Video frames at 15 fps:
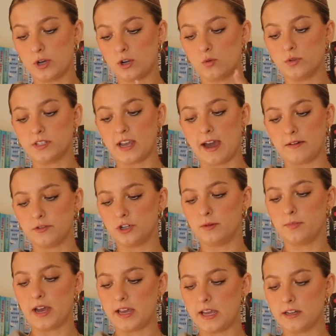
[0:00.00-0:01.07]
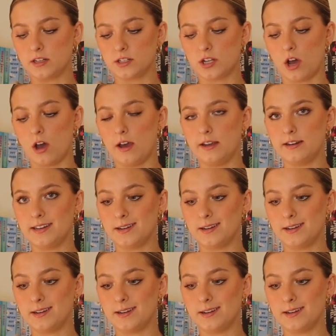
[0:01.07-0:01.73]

book was After by Anna Todd,